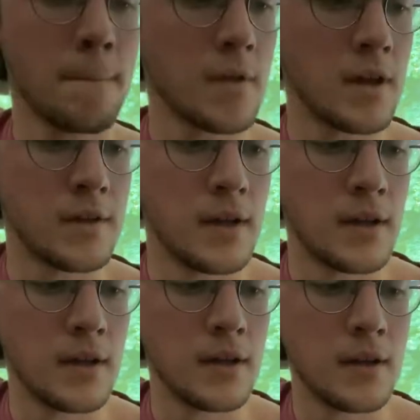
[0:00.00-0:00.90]
And
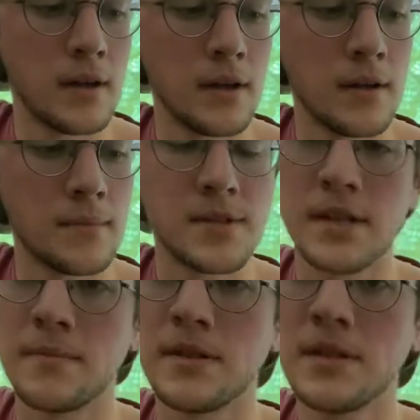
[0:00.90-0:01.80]
then
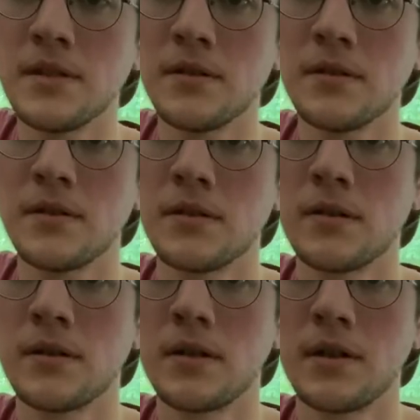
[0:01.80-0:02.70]
same deal,
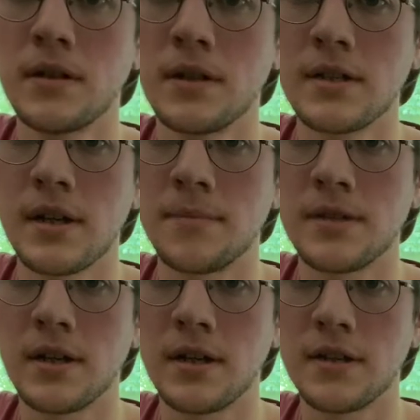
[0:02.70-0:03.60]
except
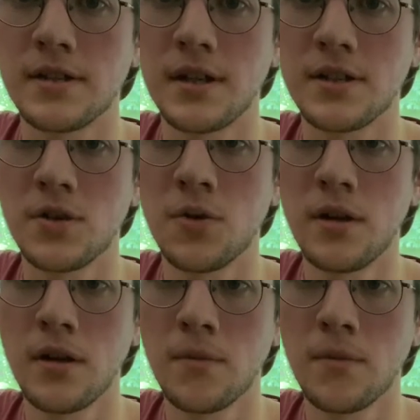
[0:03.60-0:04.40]
this next chord.